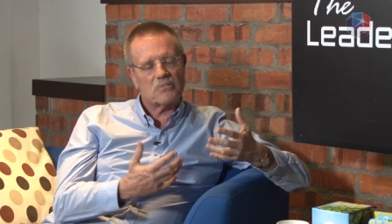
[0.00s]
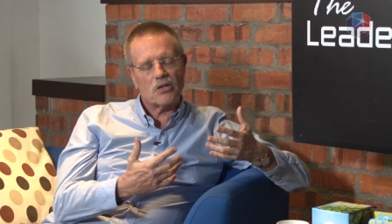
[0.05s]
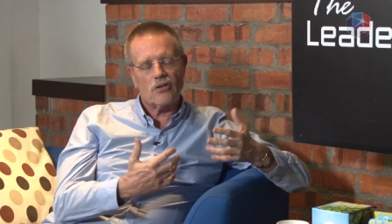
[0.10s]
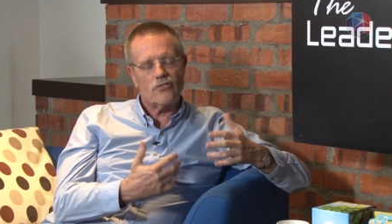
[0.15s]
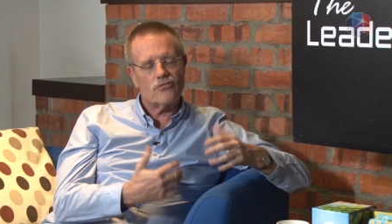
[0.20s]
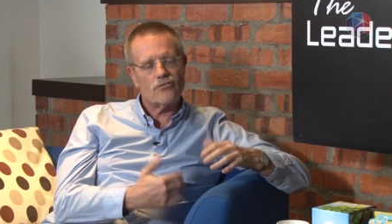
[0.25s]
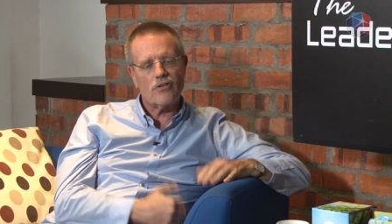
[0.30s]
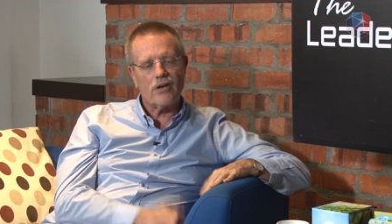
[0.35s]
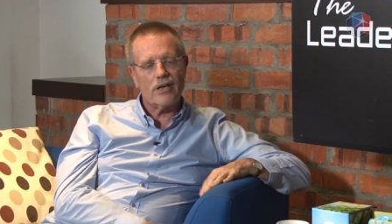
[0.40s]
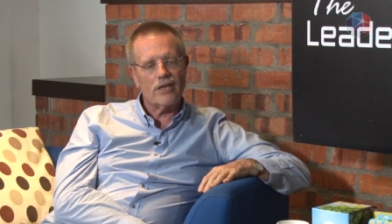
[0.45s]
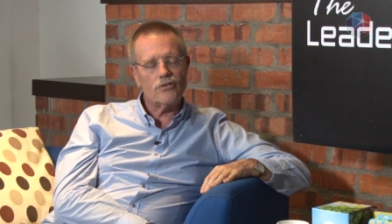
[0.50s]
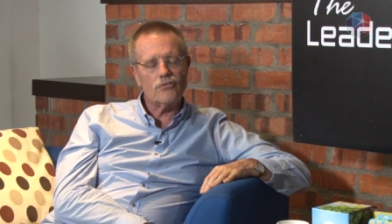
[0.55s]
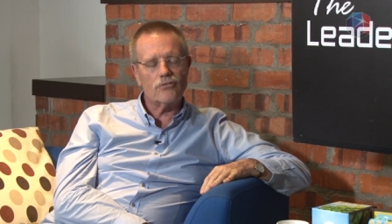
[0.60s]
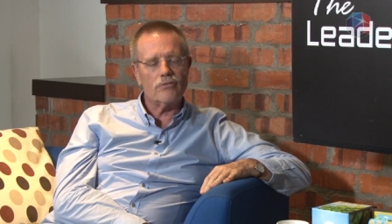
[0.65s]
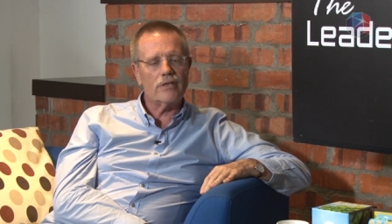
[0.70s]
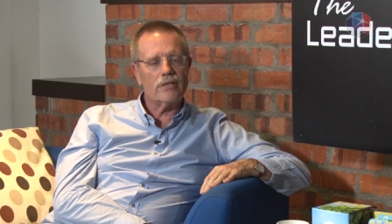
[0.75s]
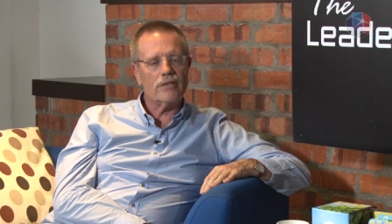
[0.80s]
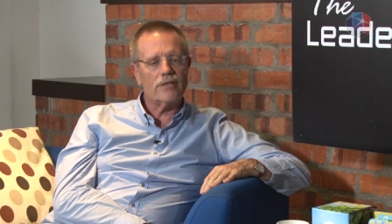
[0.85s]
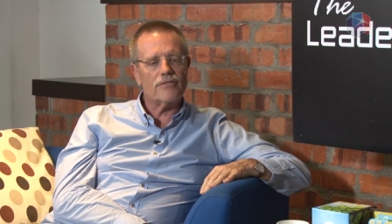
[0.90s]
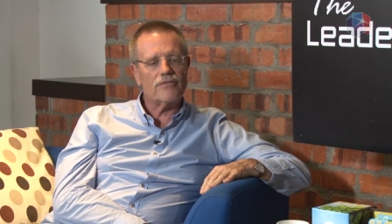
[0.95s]

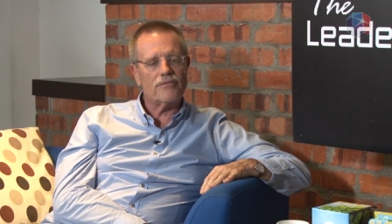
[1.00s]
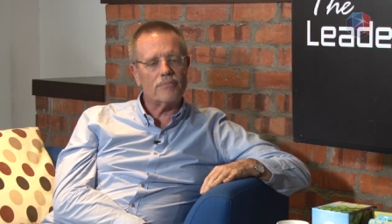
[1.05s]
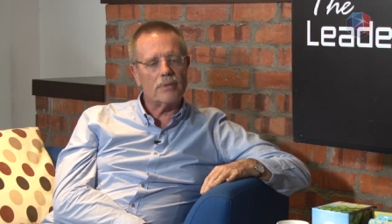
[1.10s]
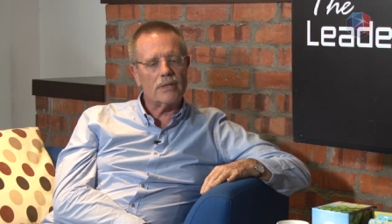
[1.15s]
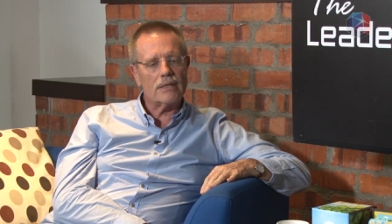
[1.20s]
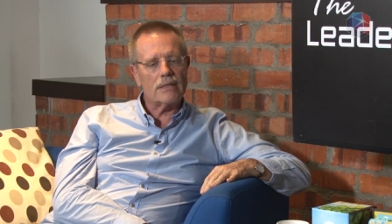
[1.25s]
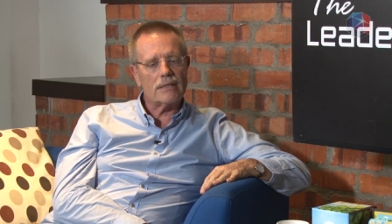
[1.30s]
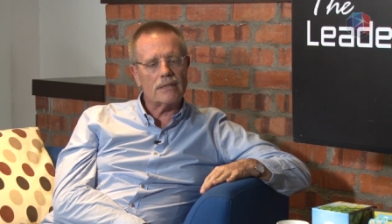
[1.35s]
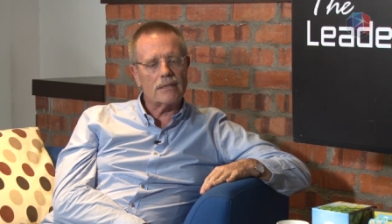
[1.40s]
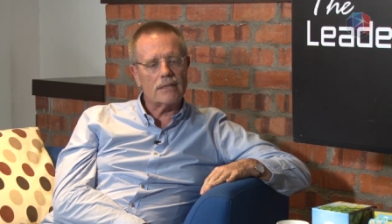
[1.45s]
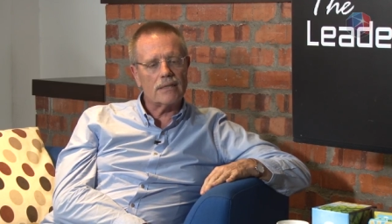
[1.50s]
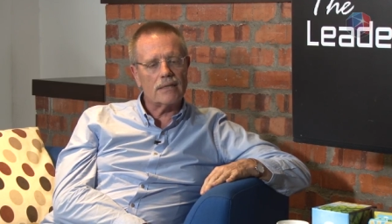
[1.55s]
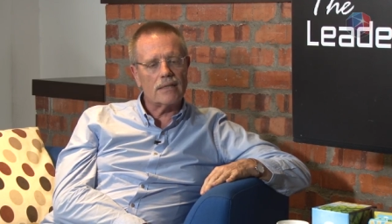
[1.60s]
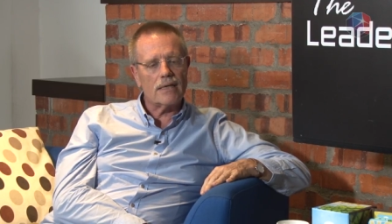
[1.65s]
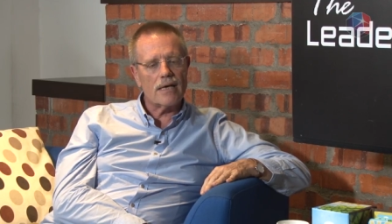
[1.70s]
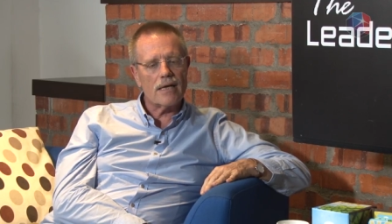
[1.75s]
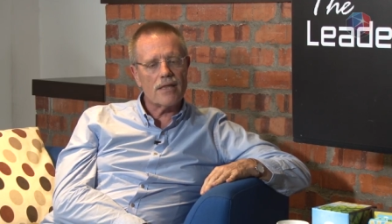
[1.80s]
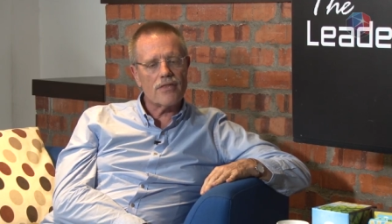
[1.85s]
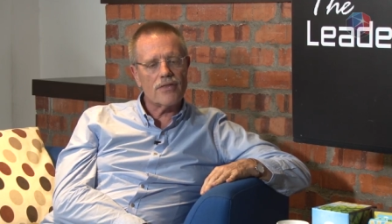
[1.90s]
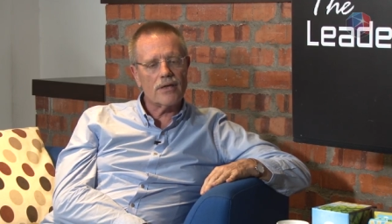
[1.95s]
Contra-intuitive, but
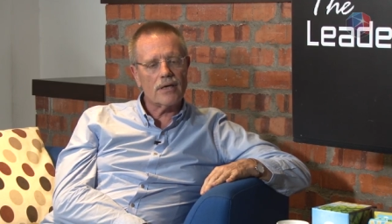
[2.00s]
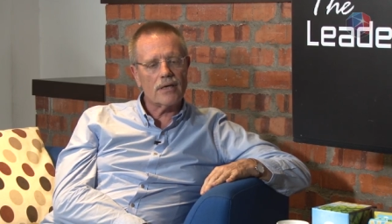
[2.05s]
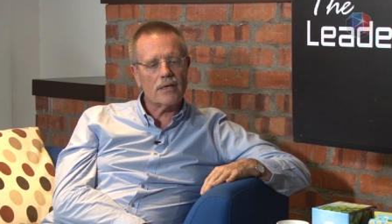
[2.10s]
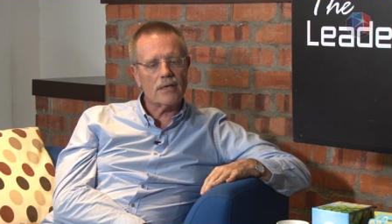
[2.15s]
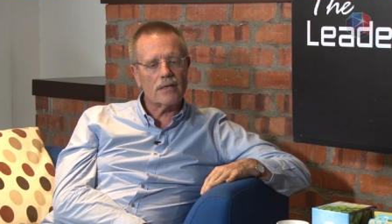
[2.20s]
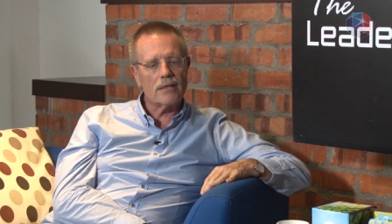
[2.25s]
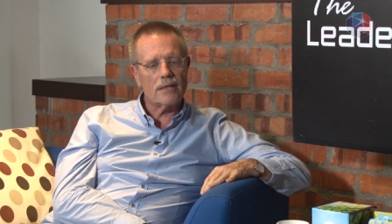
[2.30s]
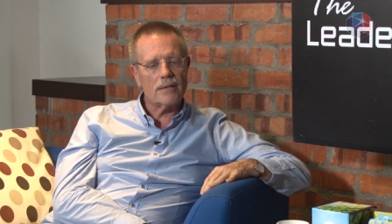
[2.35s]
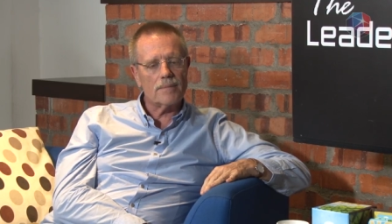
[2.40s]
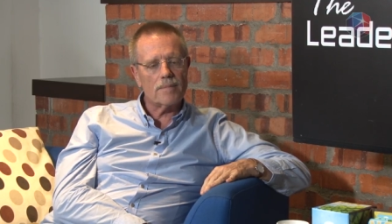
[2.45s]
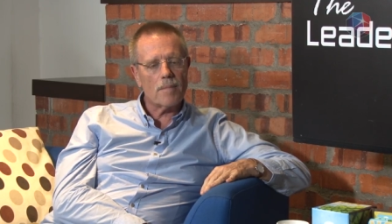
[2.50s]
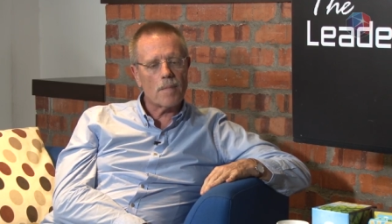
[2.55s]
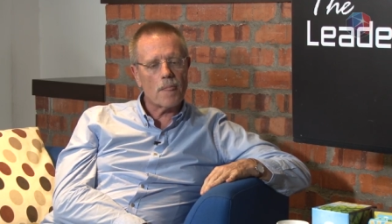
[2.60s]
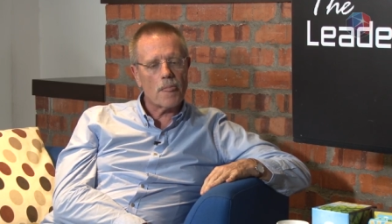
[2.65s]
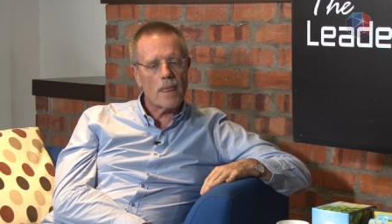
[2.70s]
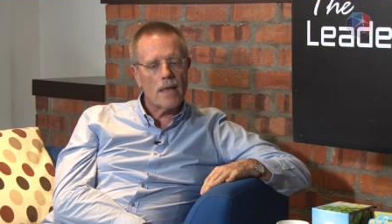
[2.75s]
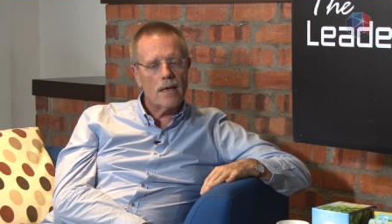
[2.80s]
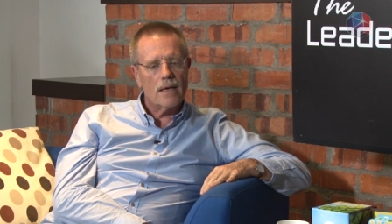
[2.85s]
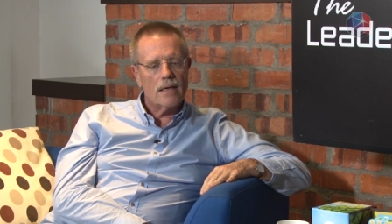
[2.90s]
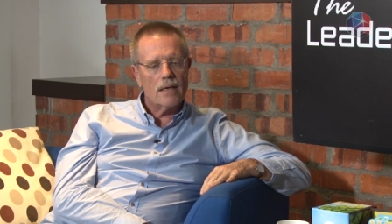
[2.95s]
I think
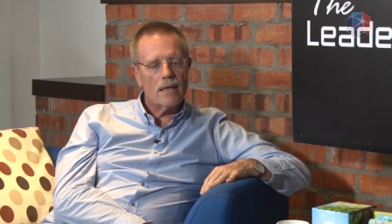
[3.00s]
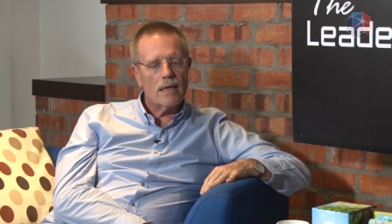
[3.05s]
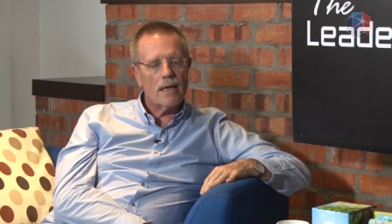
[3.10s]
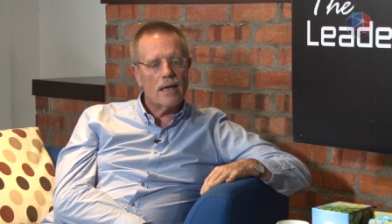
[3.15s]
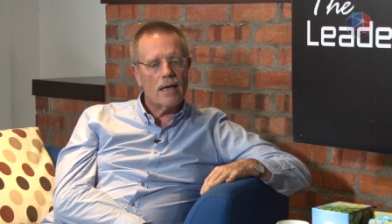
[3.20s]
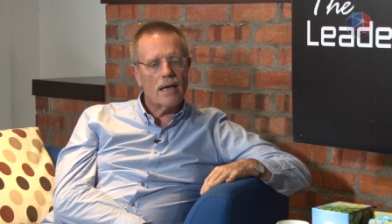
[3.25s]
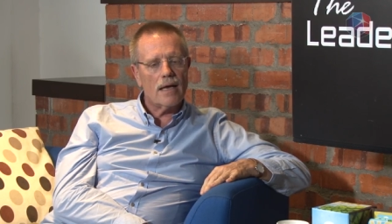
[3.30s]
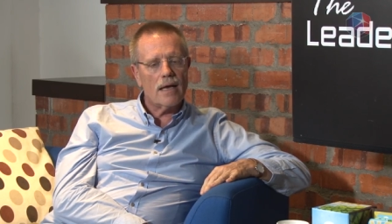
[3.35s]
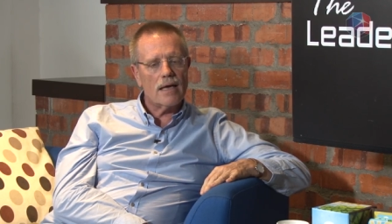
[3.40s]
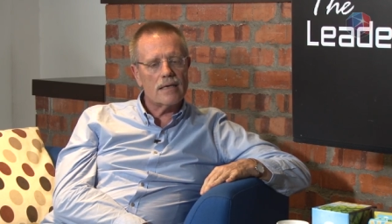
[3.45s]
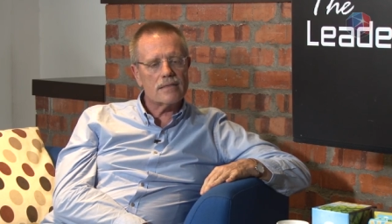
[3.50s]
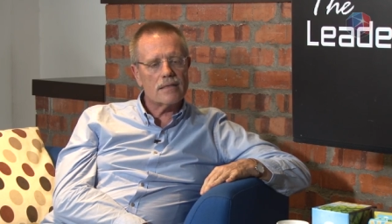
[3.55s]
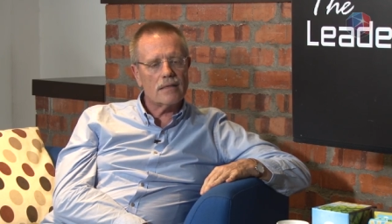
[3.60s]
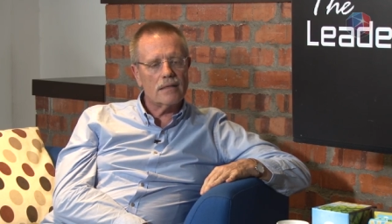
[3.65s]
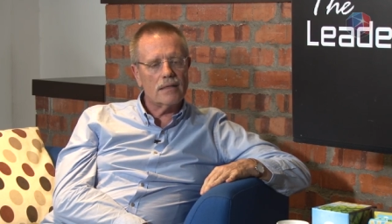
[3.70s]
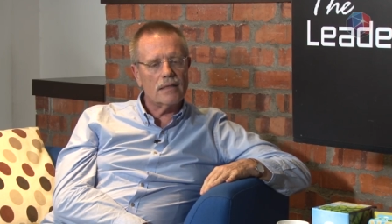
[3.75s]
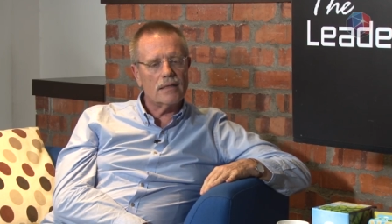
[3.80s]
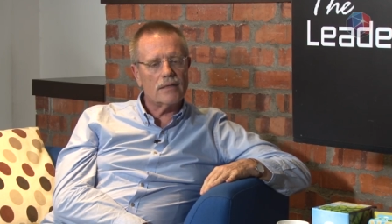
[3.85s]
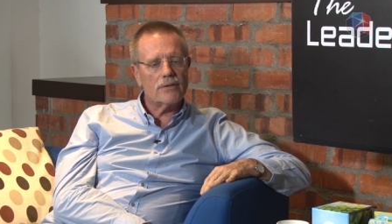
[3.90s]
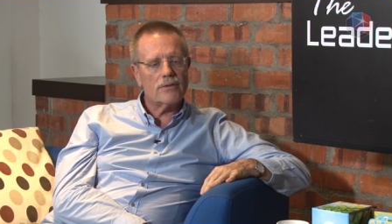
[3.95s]
as a
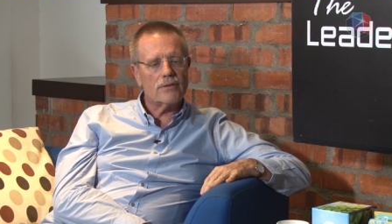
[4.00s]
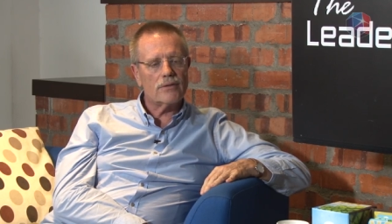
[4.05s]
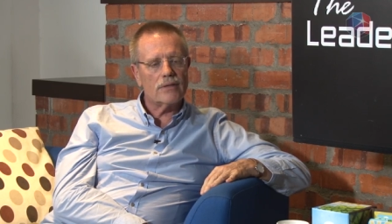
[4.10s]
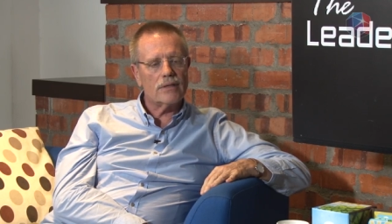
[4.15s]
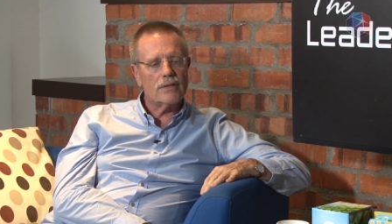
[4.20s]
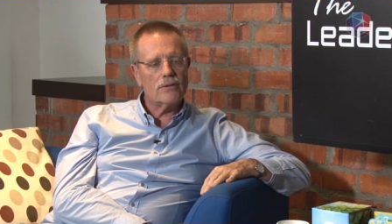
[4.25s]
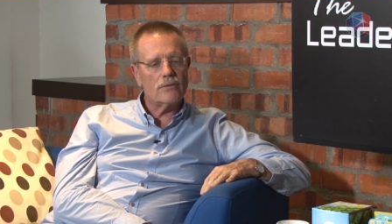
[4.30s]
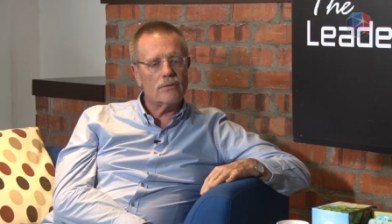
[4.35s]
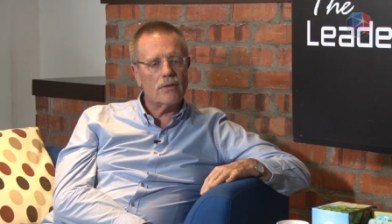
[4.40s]
leader,